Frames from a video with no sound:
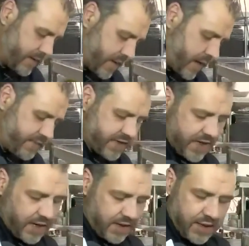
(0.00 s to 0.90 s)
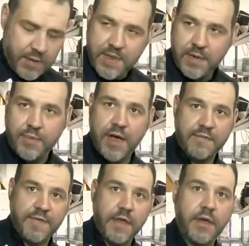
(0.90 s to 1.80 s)
So I just got a little bit of bread
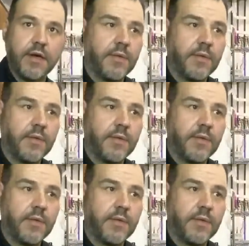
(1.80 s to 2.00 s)
filler.